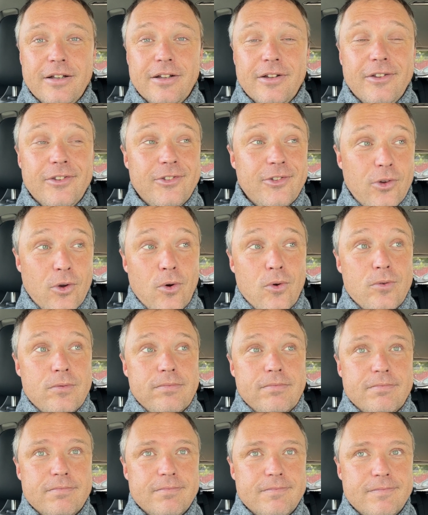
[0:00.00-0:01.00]
So
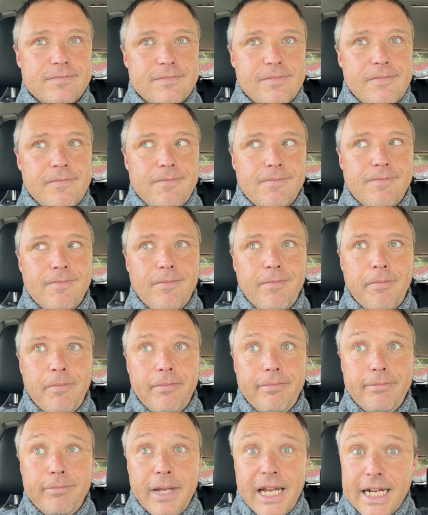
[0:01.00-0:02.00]

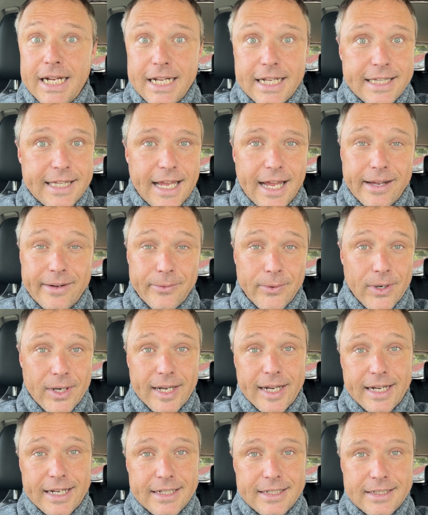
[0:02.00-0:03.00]
make it that
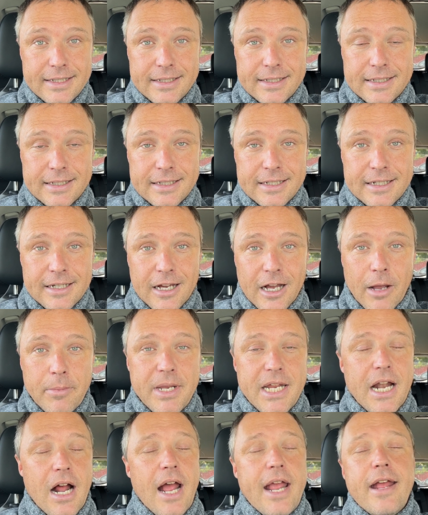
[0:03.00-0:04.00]
way. I
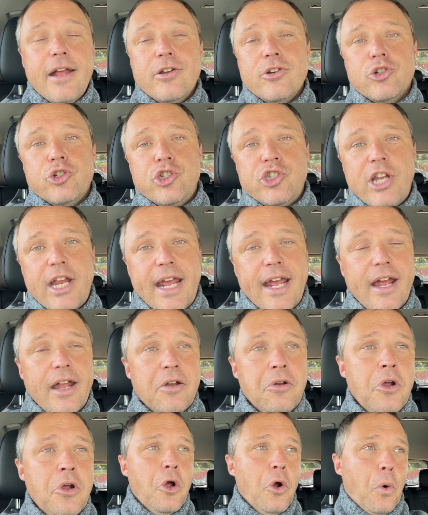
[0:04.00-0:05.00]
mean, I understand.
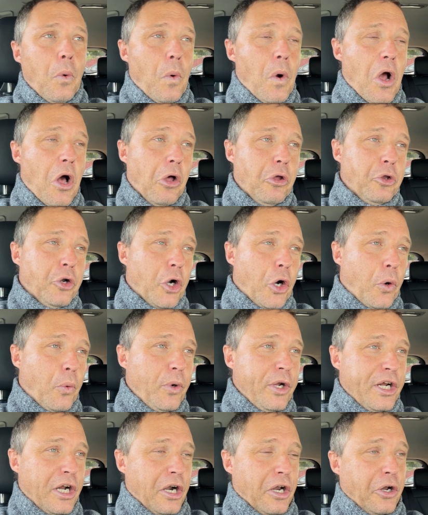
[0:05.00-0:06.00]
Well, you know,
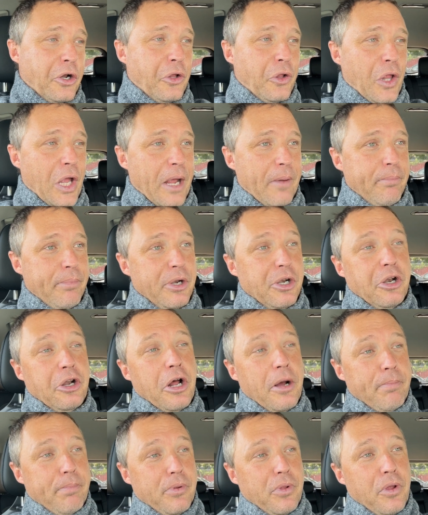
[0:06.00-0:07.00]
we got to glamping it
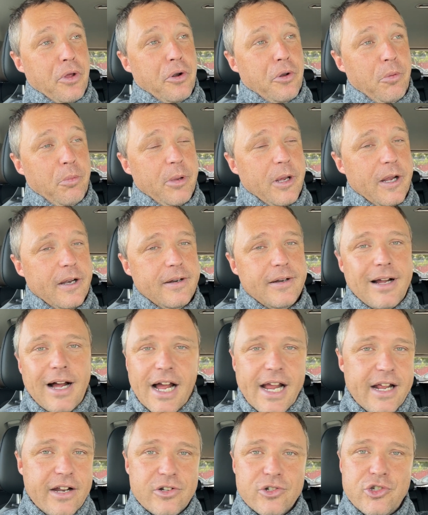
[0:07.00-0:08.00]
up a little bit.
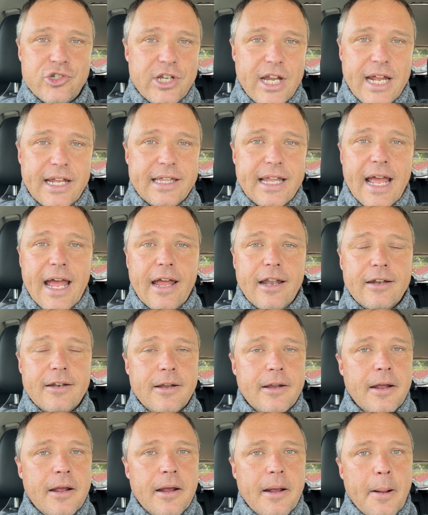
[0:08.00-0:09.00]
I understand that.
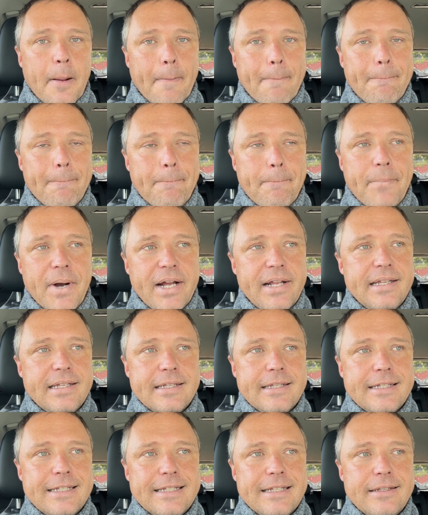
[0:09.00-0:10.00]
But
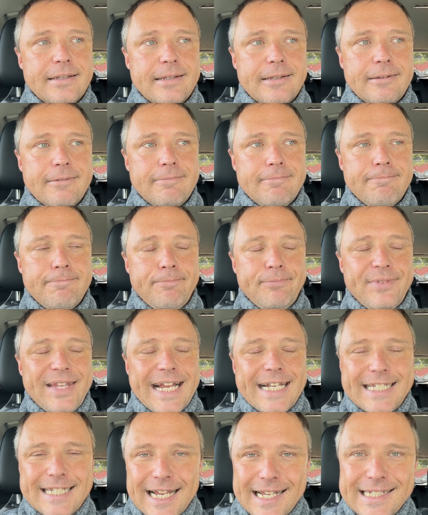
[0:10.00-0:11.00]

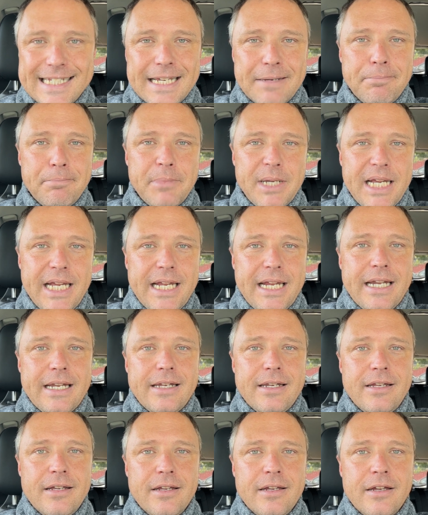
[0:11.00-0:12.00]
that doesn't
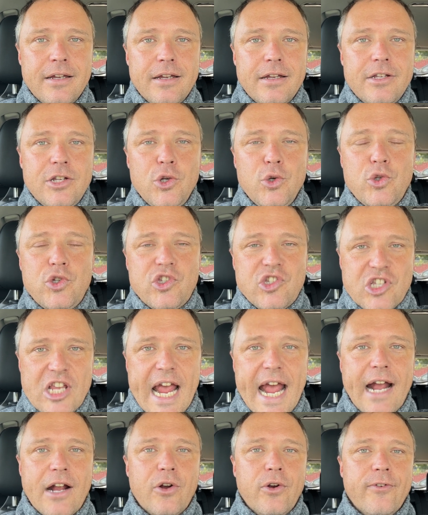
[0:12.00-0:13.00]
mean you
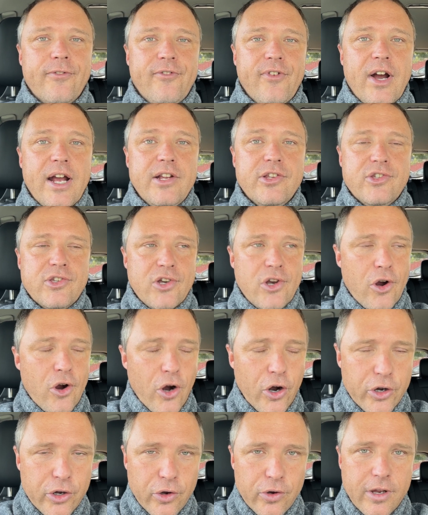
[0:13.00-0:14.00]
sacrifice
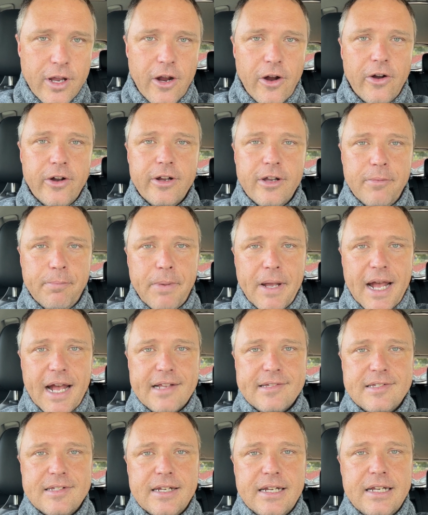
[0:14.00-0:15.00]
cargo carrying
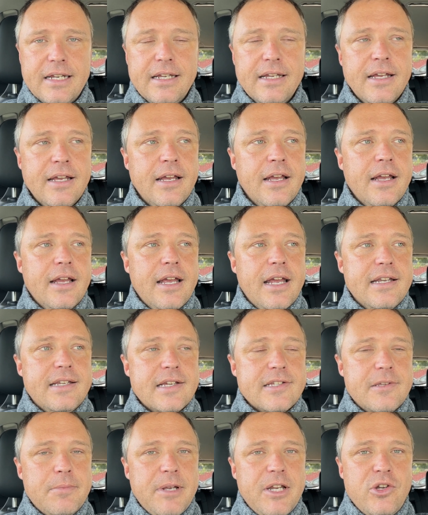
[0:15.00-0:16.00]
capacity. It
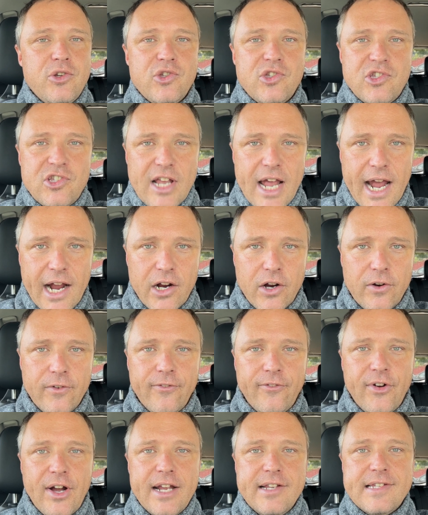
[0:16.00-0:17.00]
doesn't mean you
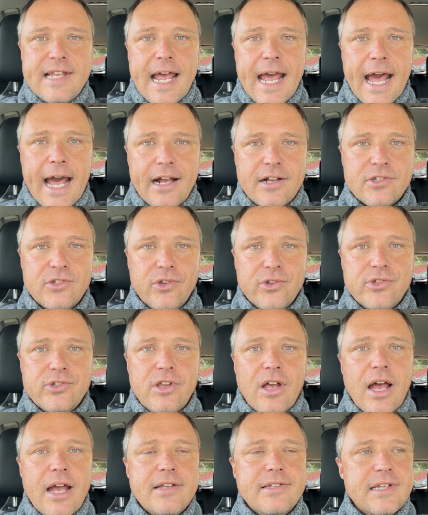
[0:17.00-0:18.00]
sacrifice axle
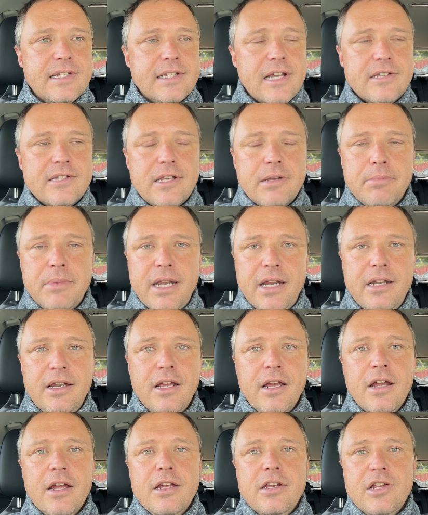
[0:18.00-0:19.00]
size. It doesn't mean
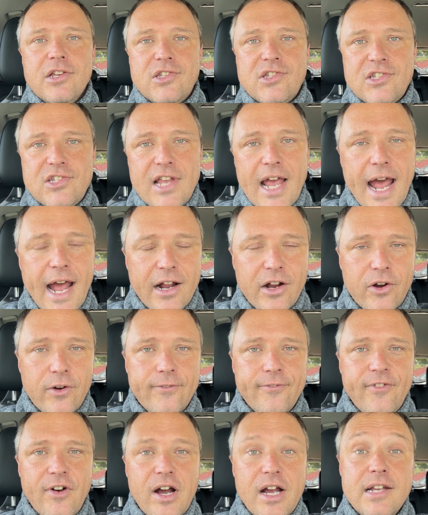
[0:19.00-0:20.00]
you
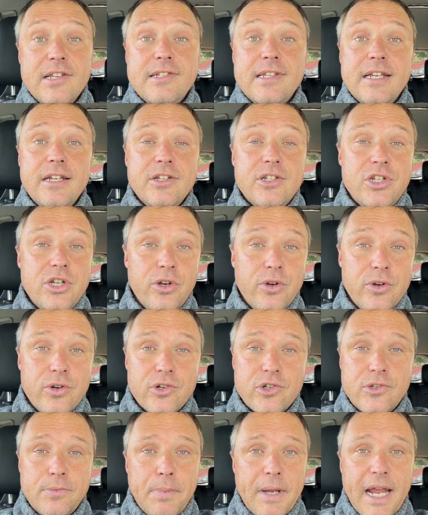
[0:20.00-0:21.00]
sacrifice interior
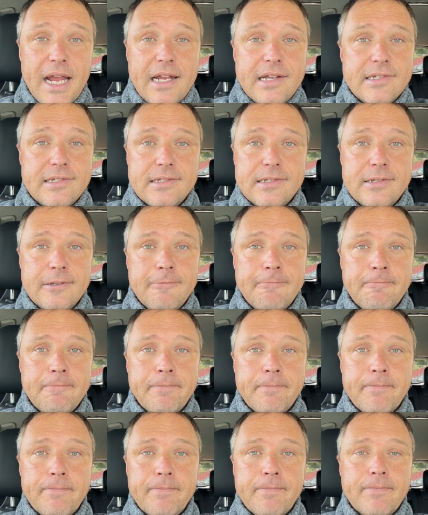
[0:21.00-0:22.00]
space.
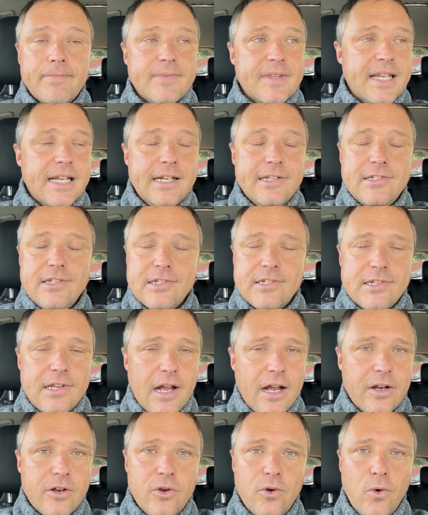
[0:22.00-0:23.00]
It's just
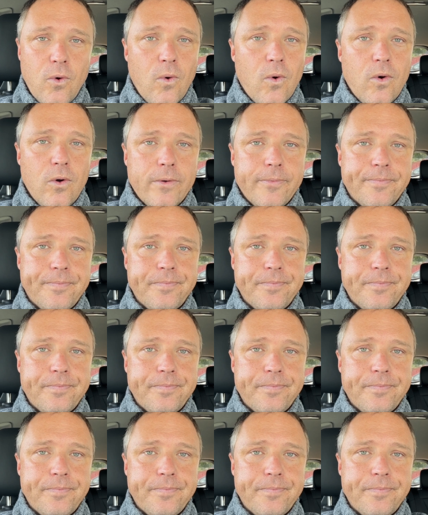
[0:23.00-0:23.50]
not cool.